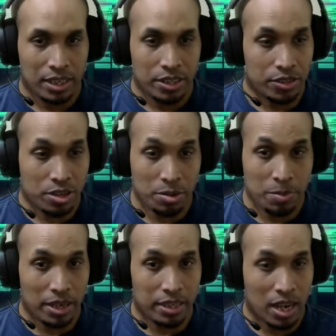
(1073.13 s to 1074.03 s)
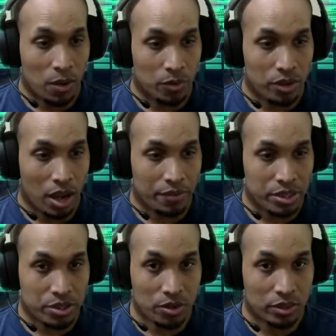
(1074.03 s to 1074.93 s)
You don't back down when you have a
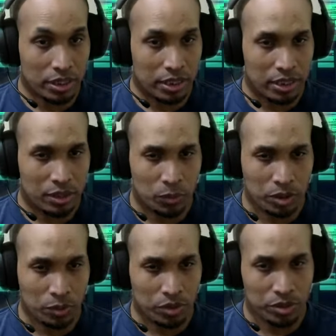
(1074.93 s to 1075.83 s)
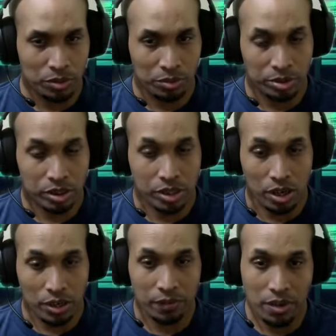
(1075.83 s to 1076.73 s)
strong lead, when you start
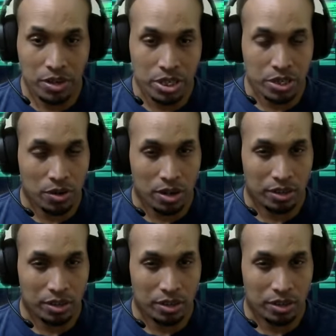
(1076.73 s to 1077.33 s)
it very strong.